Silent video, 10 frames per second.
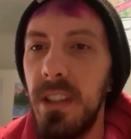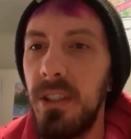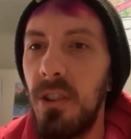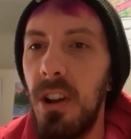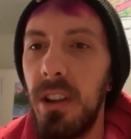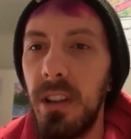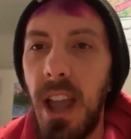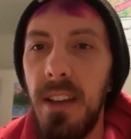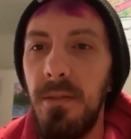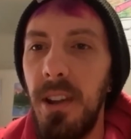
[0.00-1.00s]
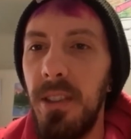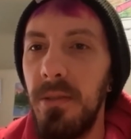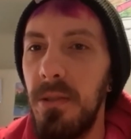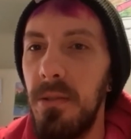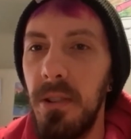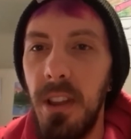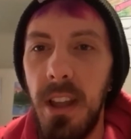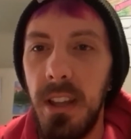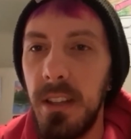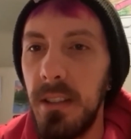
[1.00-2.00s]
the drawing halfway through, or
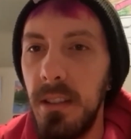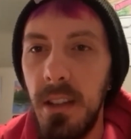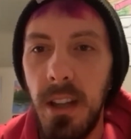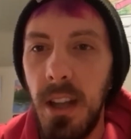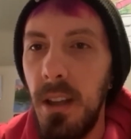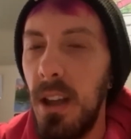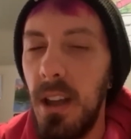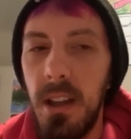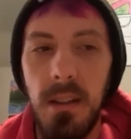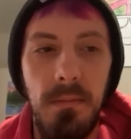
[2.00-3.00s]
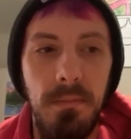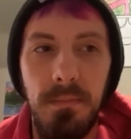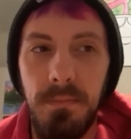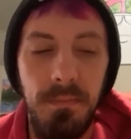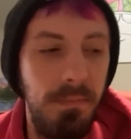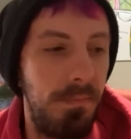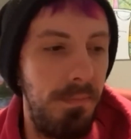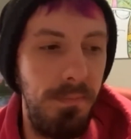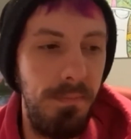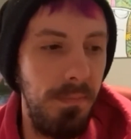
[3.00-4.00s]
like, I'm
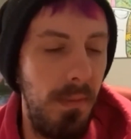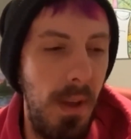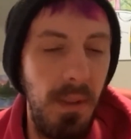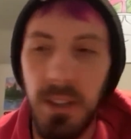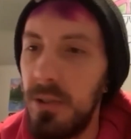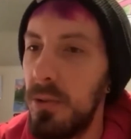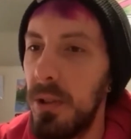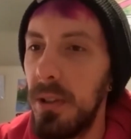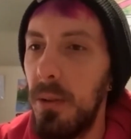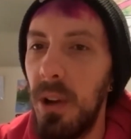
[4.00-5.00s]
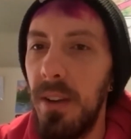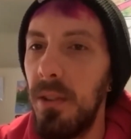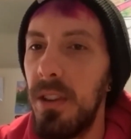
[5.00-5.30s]
not sure, whatever